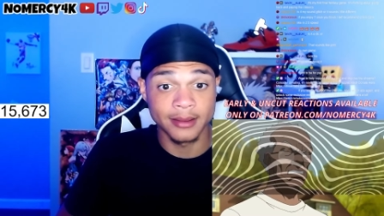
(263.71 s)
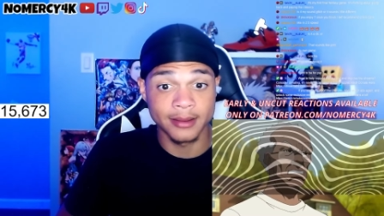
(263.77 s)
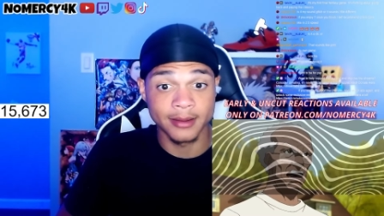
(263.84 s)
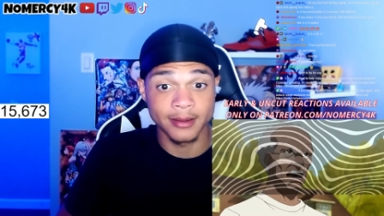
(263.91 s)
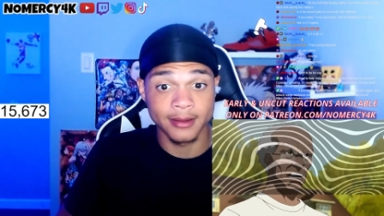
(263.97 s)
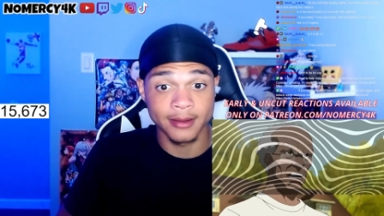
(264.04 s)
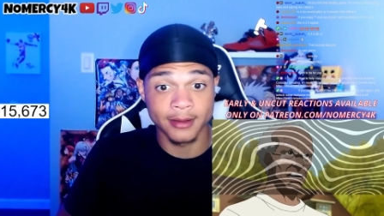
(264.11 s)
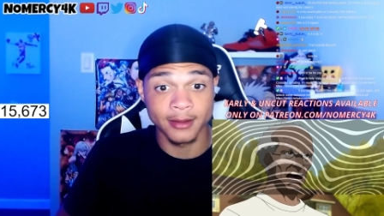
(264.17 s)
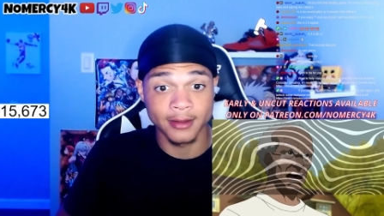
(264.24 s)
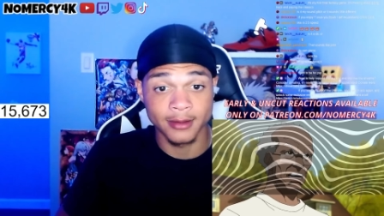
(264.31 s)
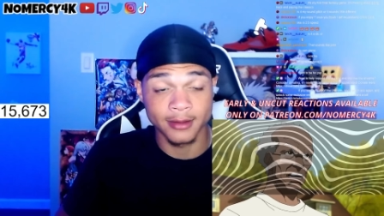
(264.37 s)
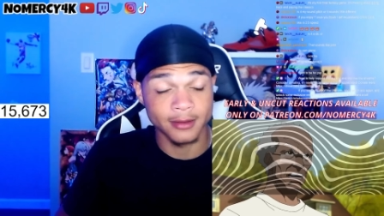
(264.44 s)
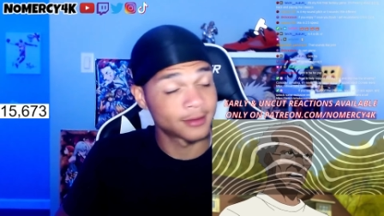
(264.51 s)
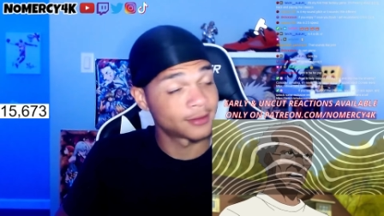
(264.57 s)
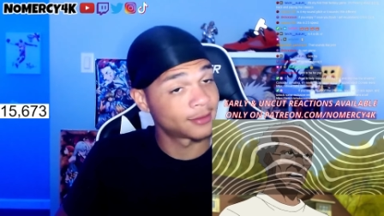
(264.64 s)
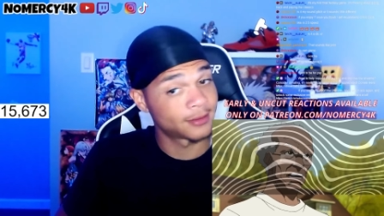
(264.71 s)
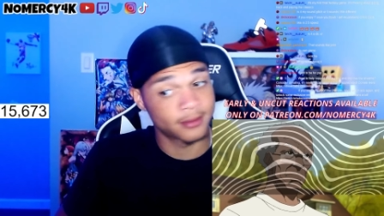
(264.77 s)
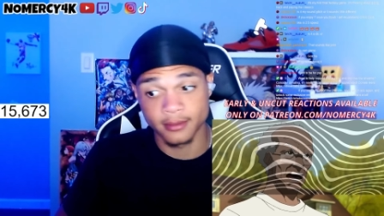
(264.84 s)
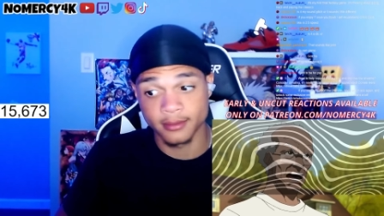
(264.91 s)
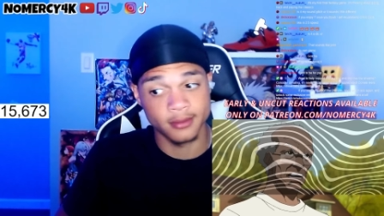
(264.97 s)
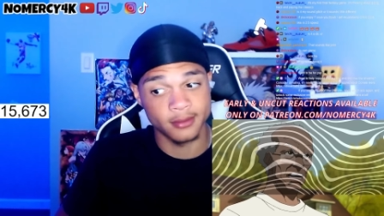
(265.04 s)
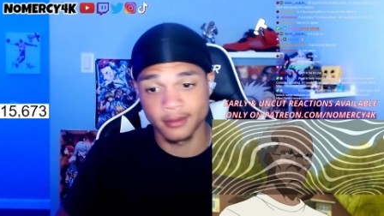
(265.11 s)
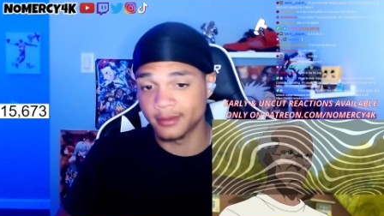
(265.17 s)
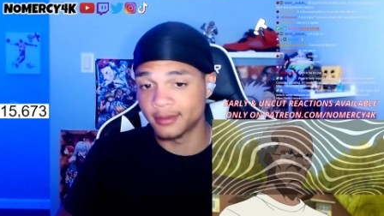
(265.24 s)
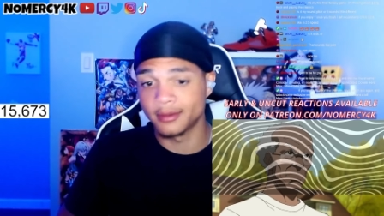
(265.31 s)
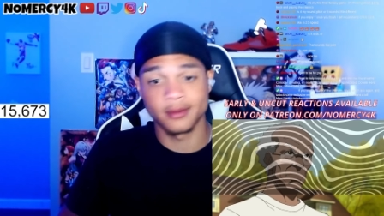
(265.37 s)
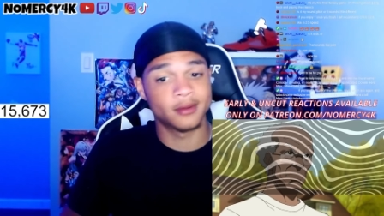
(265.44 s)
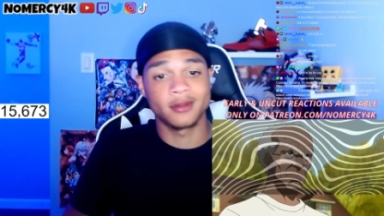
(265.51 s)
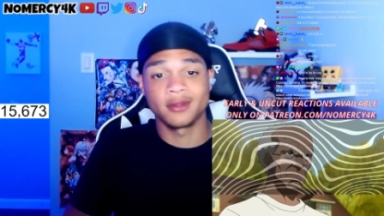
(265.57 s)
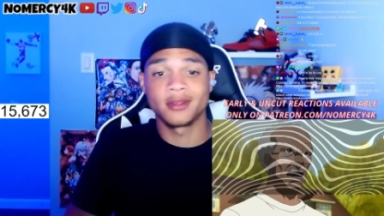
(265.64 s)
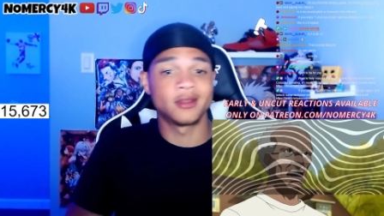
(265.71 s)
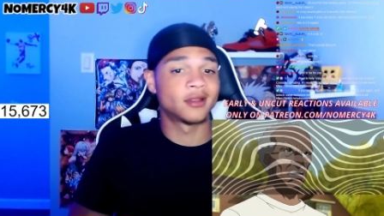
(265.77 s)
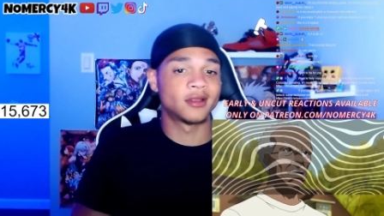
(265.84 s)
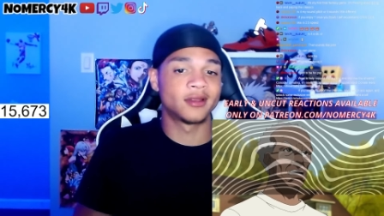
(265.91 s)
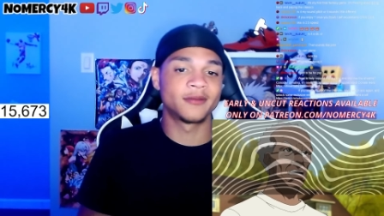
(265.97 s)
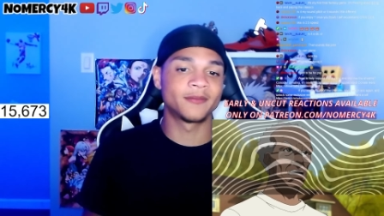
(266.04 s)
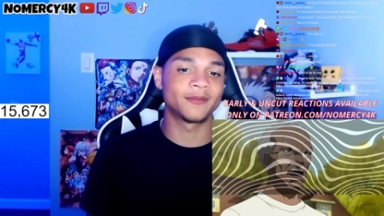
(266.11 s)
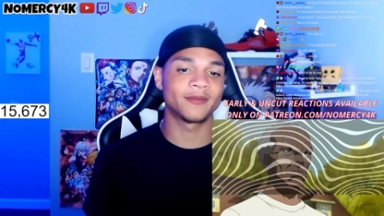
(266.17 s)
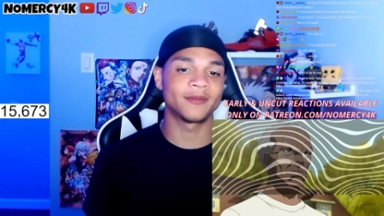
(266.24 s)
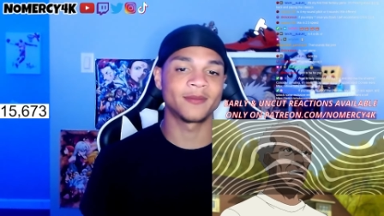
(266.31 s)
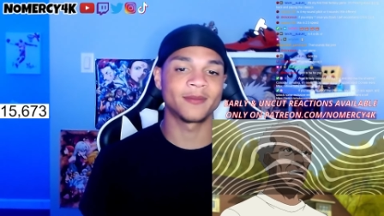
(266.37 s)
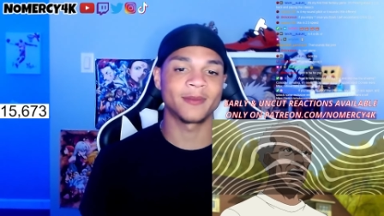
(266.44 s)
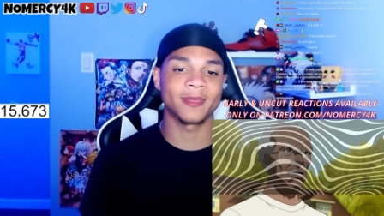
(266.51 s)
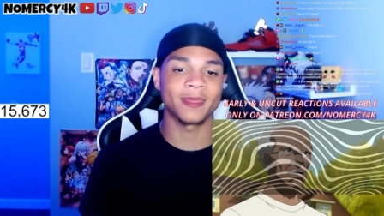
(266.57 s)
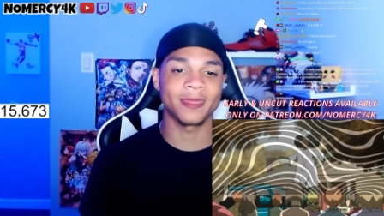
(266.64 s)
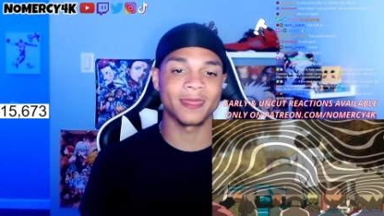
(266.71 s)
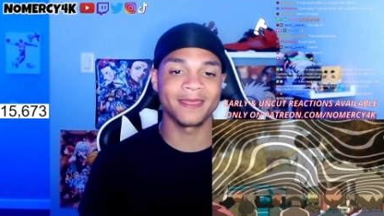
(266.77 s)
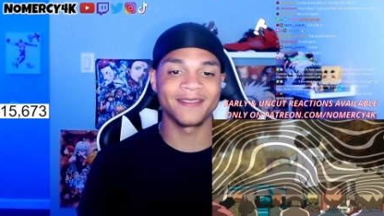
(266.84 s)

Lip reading: Ain't this a bitch? Who in the hell left the gate open?